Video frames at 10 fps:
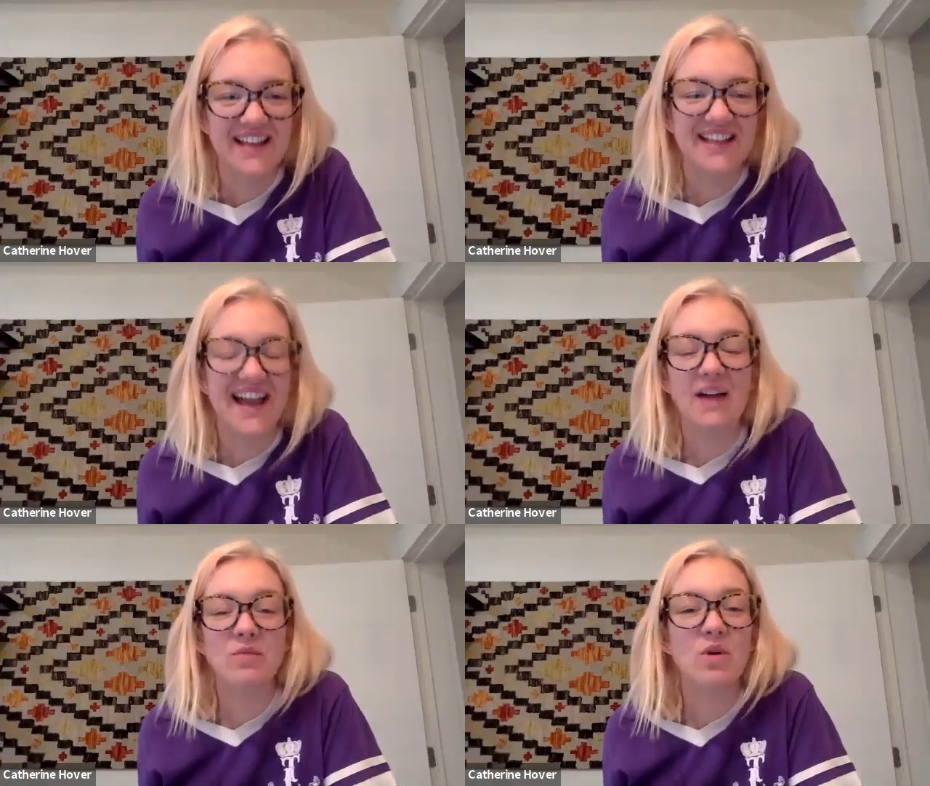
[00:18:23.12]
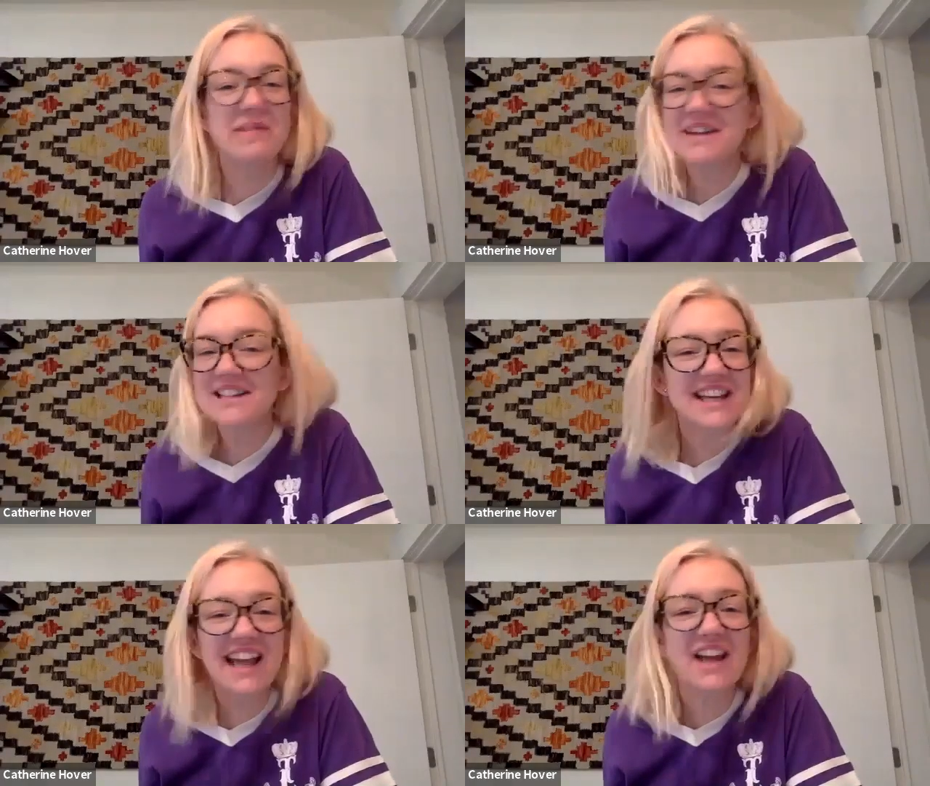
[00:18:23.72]
Yeah, and we'll be
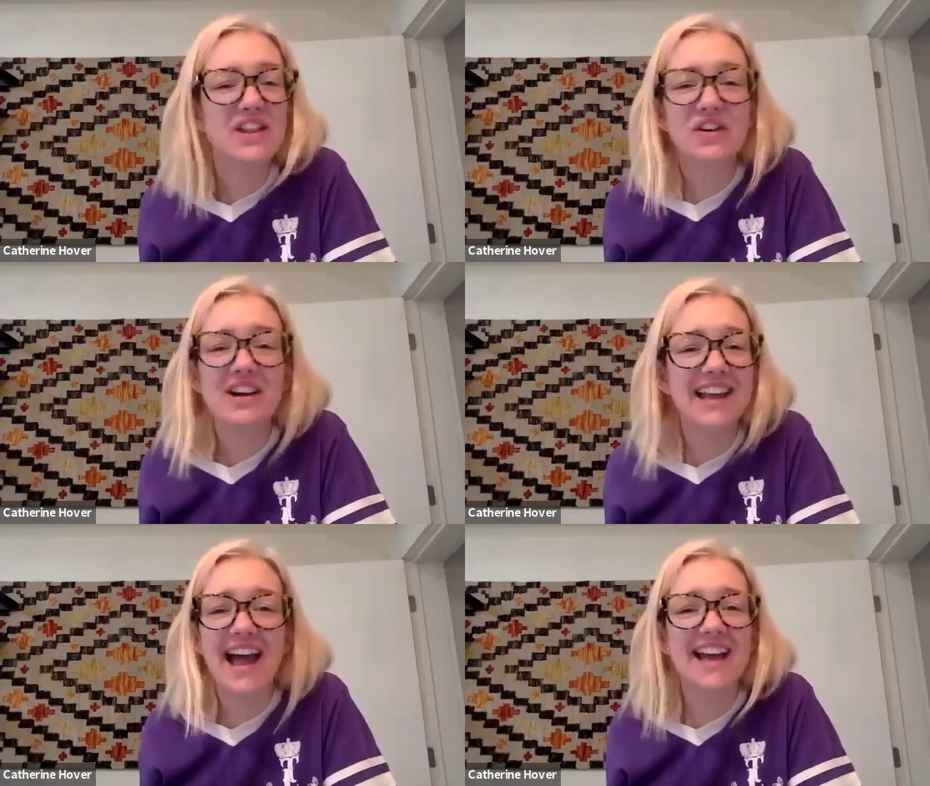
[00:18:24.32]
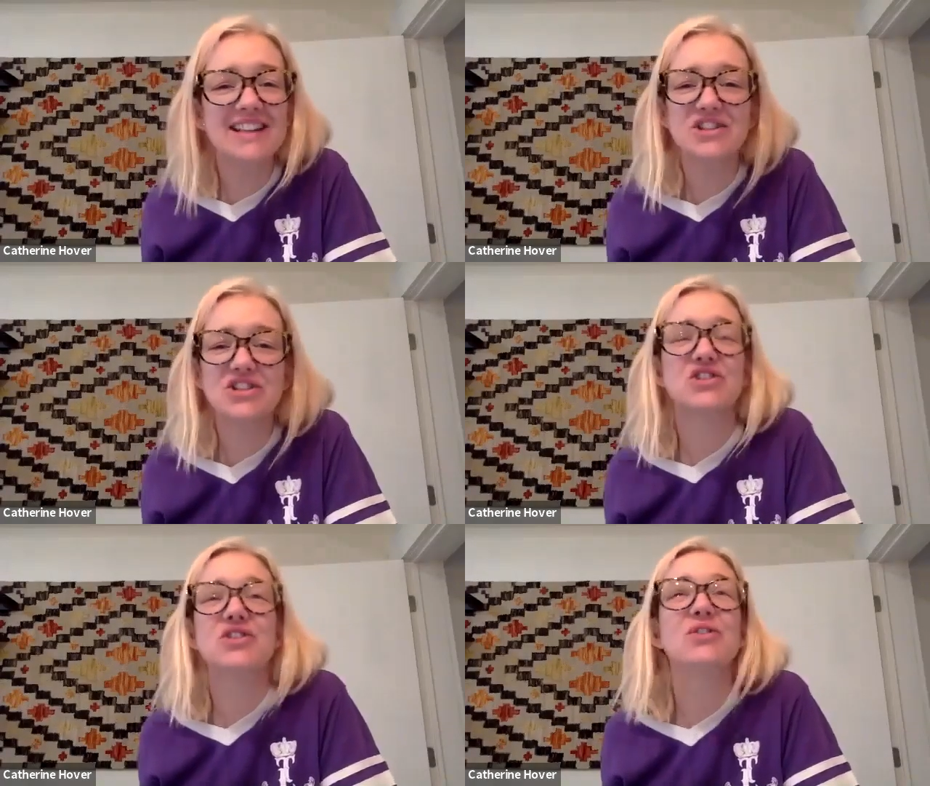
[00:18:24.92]
together again
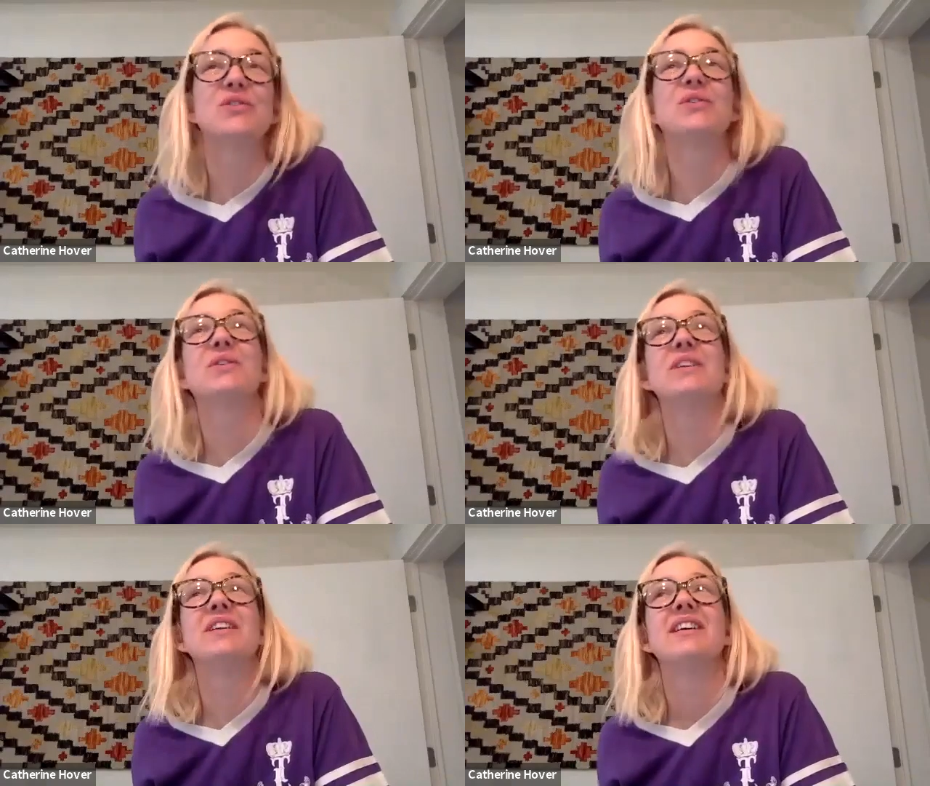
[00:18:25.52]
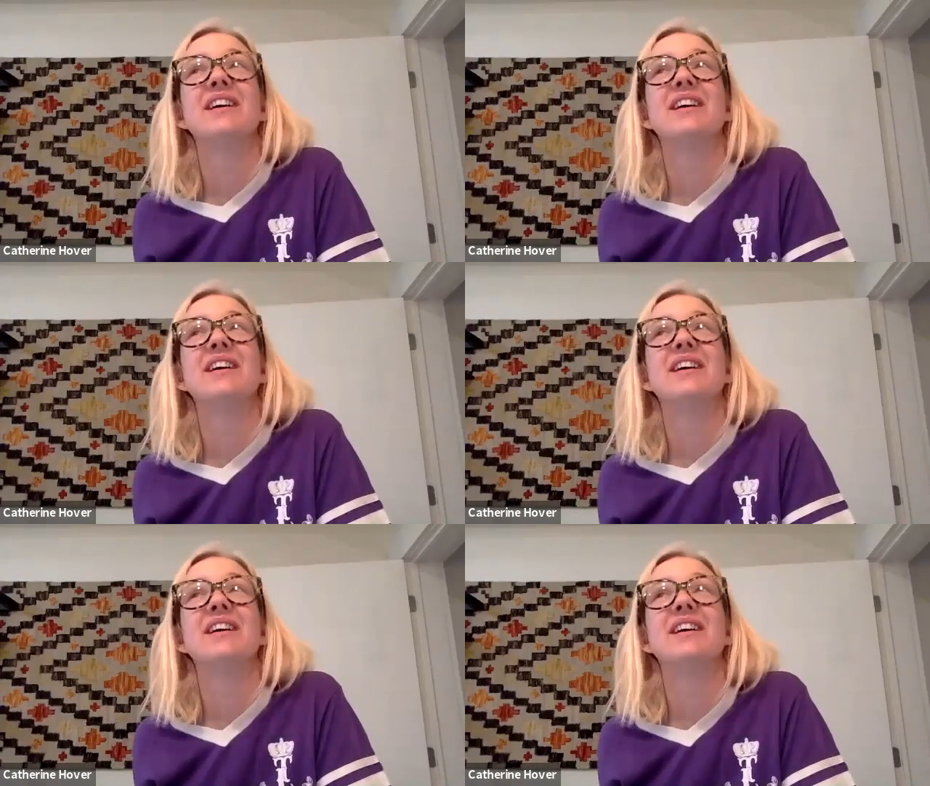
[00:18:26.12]
soon.